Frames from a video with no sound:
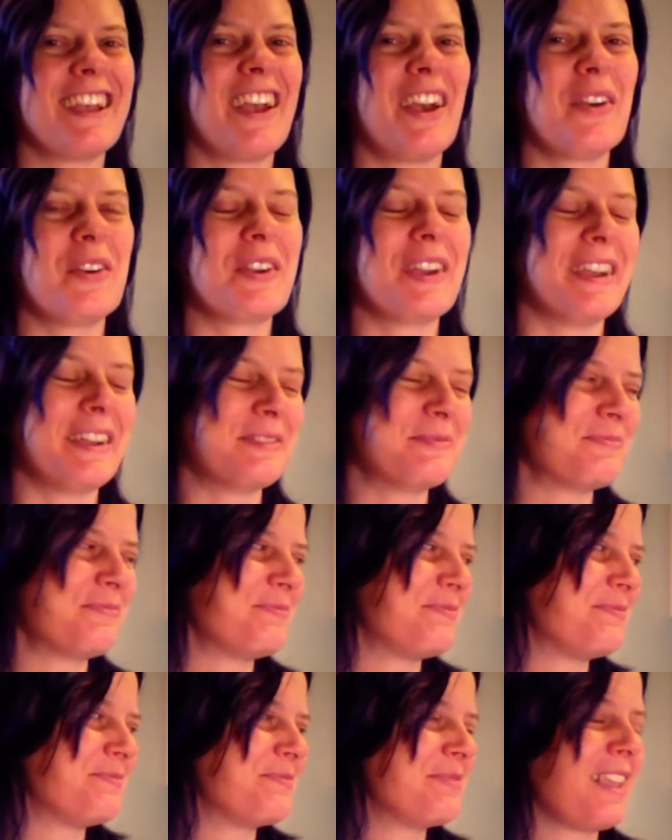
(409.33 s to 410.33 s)
Okay,
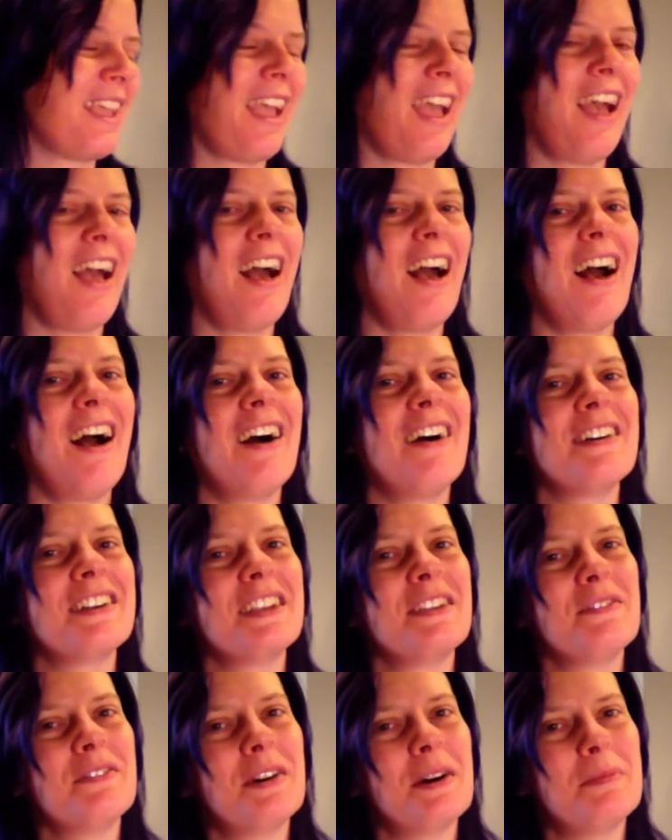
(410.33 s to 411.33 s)
I'll
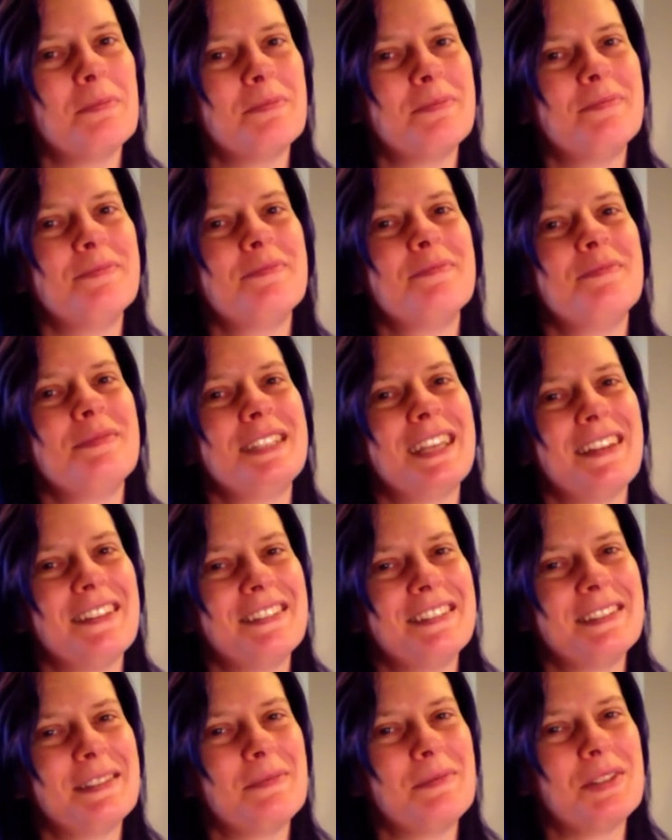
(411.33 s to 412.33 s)
give up
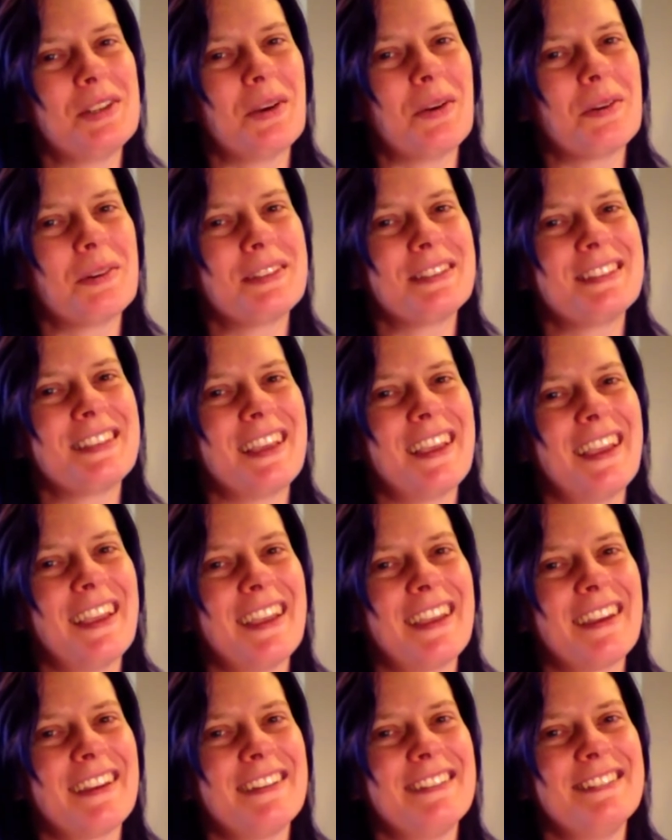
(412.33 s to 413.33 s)
telling some jokes
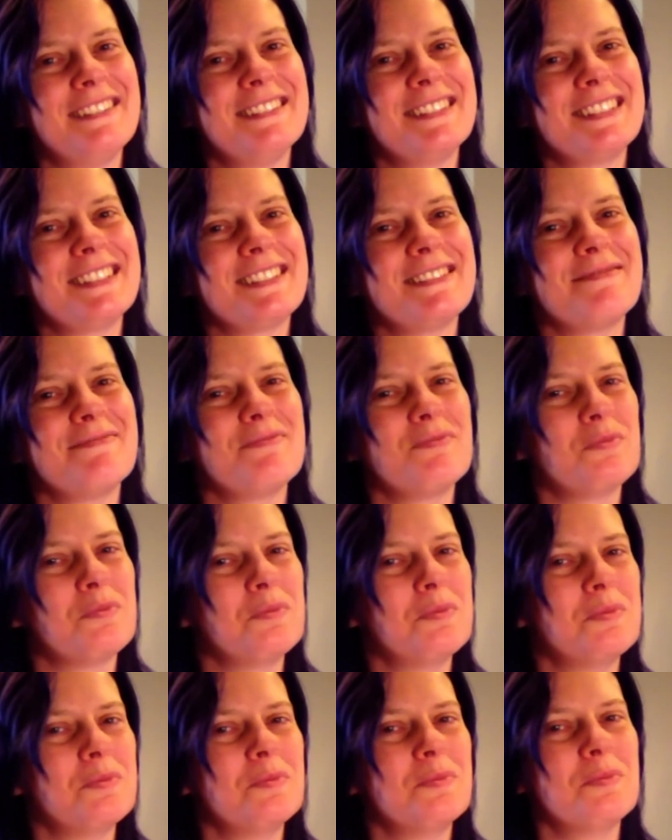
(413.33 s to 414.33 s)
and
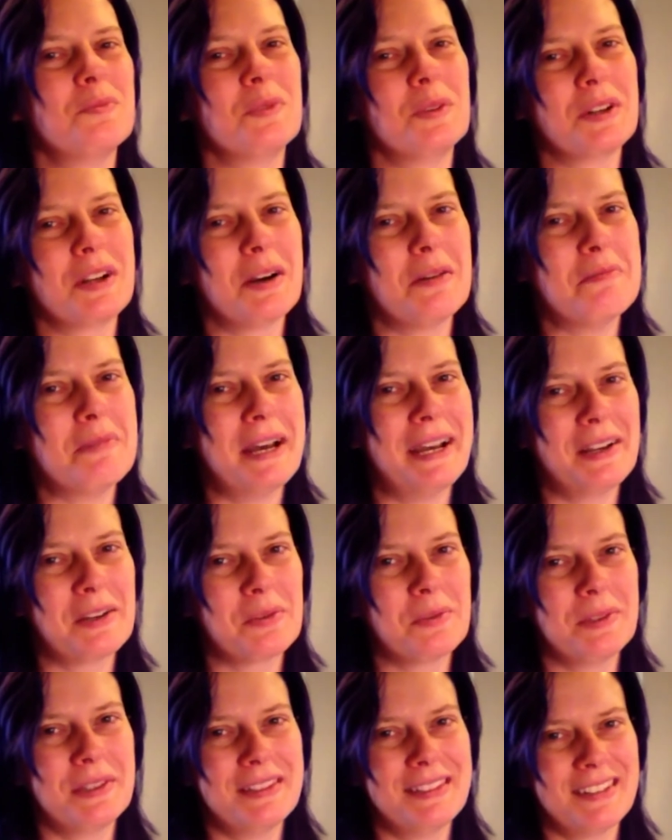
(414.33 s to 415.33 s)
we'll come
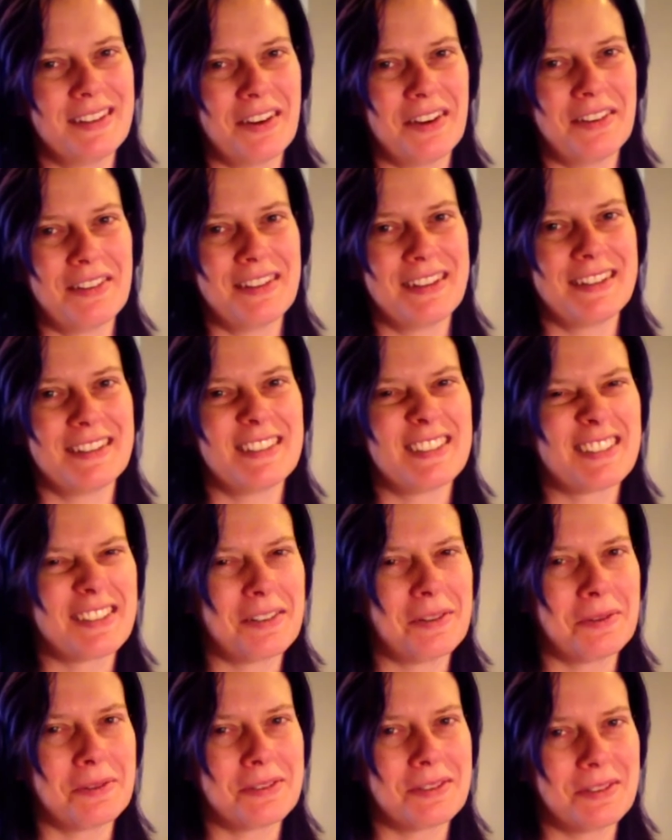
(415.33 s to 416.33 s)
back when the garlic is
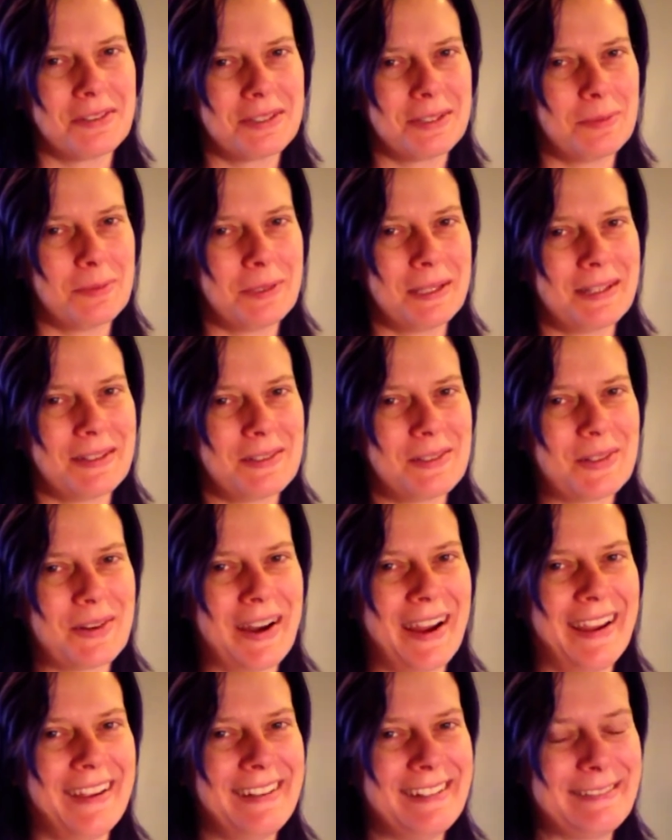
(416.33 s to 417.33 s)
closer to being
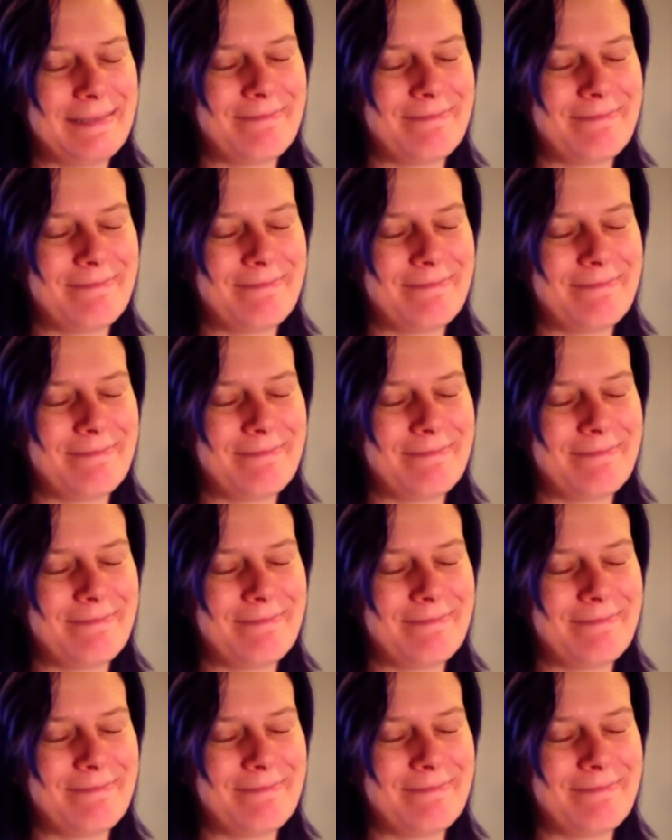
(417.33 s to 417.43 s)
dry.